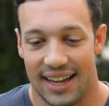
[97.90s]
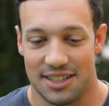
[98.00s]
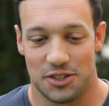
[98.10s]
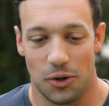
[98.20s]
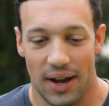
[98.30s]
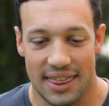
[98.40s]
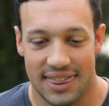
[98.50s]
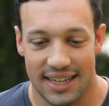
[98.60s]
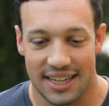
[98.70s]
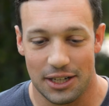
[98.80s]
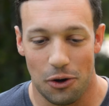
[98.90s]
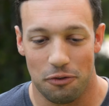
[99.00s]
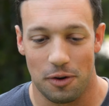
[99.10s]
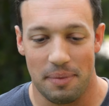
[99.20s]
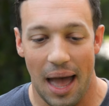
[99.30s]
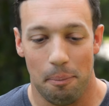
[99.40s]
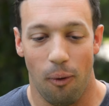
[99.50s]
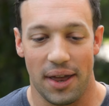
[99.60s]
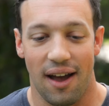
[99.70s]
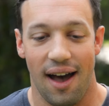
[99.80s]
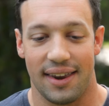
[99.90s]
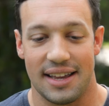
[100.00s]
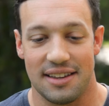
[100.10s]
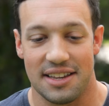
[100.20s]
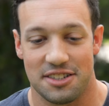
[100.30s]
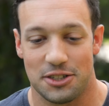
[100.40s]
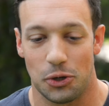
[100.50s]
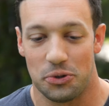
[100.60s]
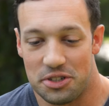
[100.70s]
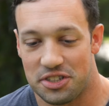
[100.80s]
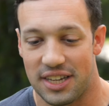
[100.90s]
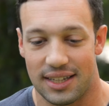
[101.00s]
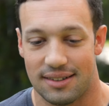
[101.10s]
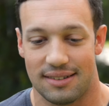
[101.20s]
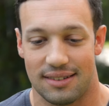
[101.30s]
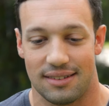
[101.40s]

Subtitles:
And so I think, you know, from that point on, I still just get,